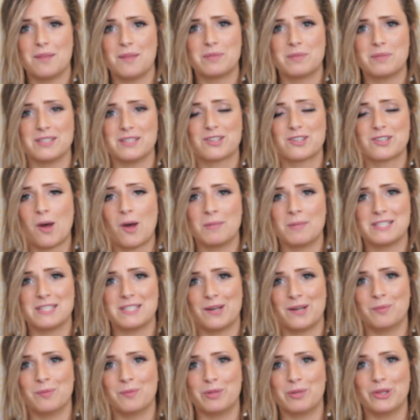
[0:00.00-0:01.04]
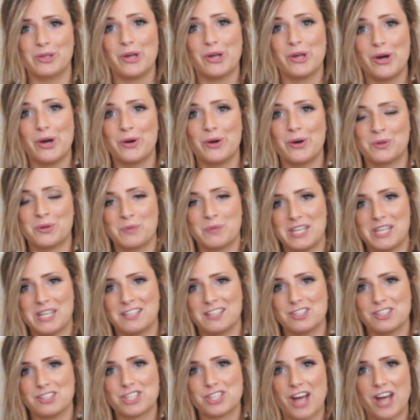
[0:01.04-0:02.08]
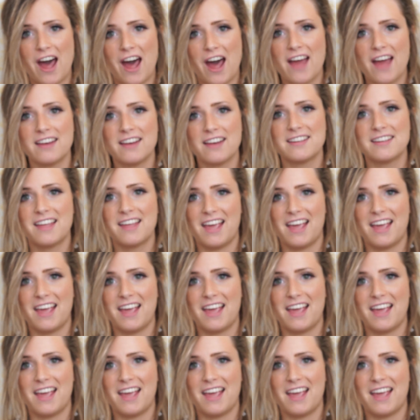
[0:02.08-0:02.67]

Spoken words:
Please comment down below and we can chat,